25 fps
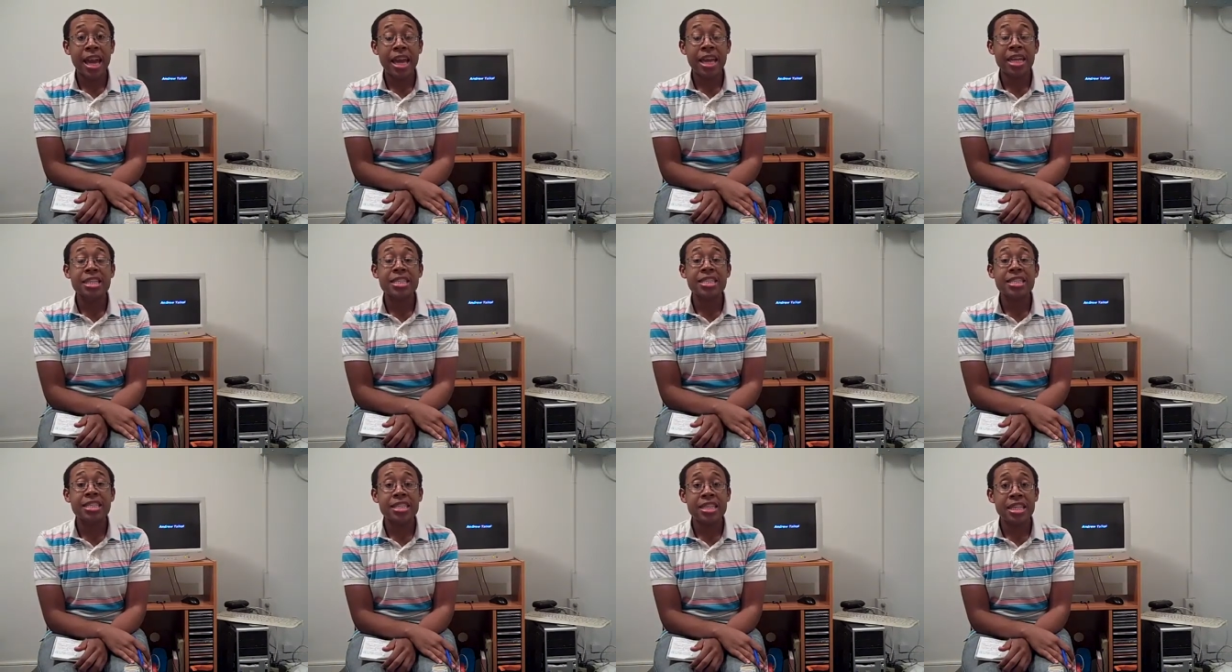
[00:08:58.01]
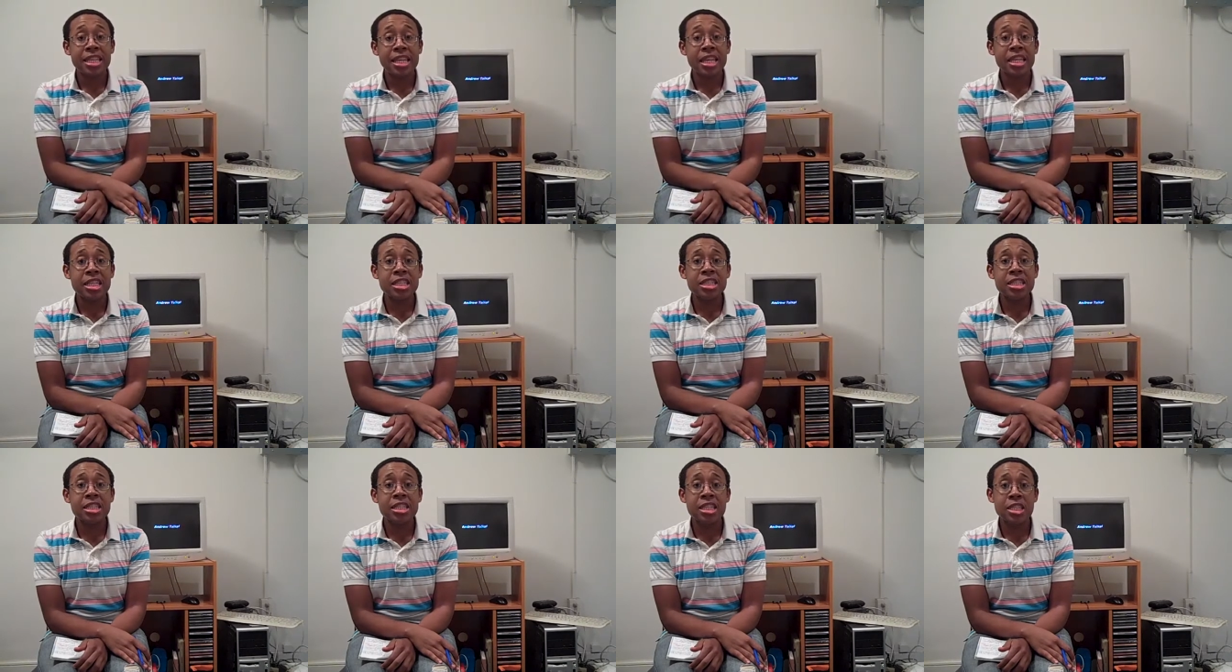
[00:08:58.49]
ate
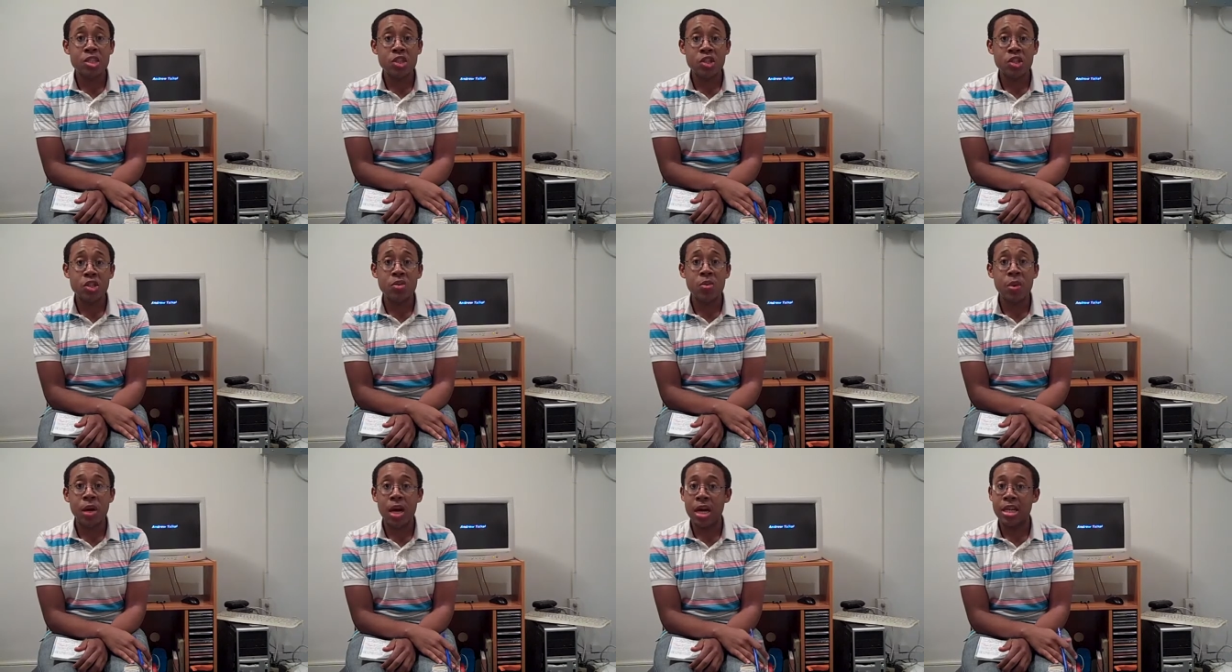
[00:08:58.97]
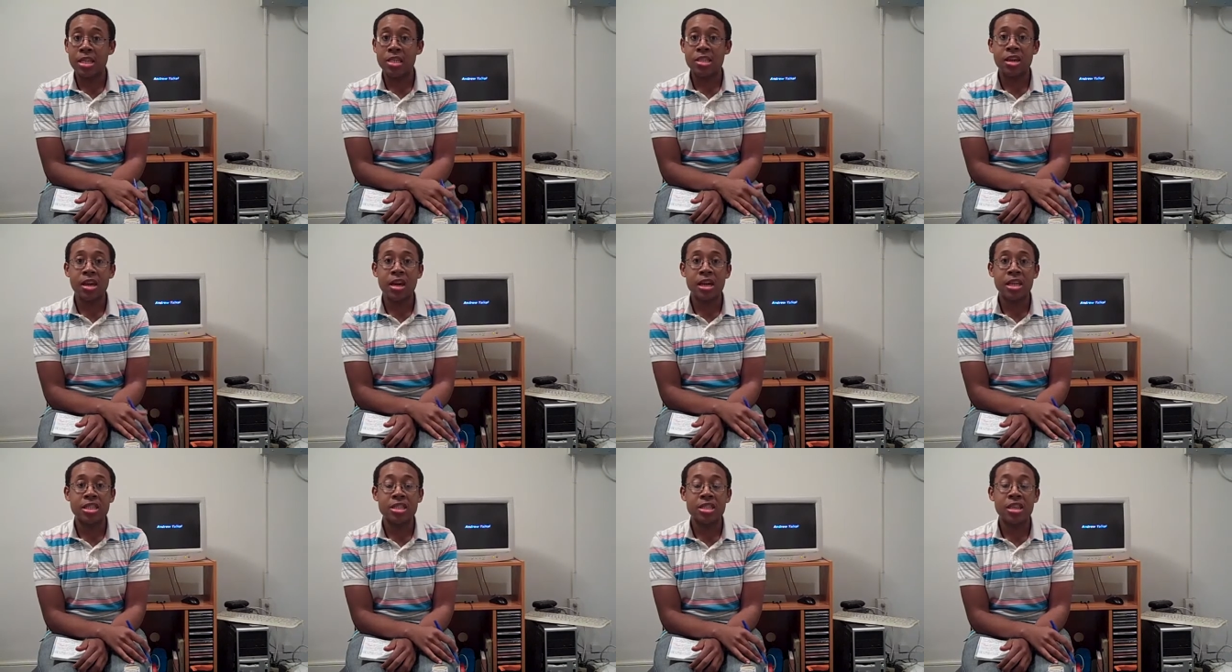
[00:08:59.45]
62 hot
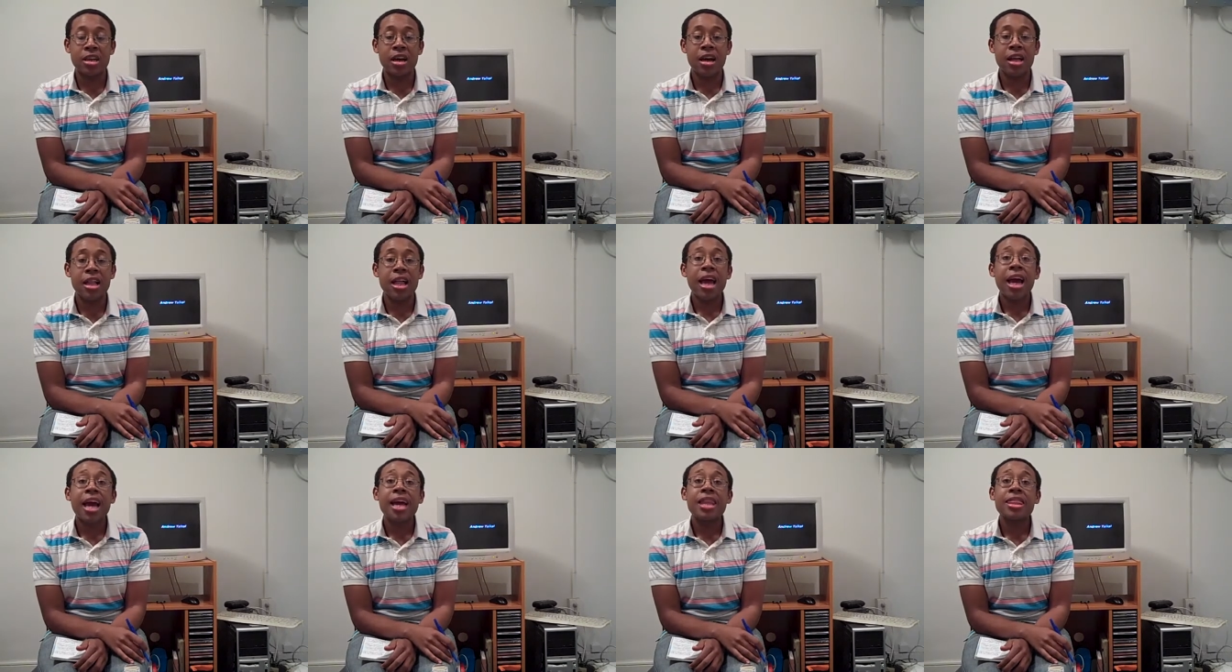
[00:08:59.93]
dogs, y'all.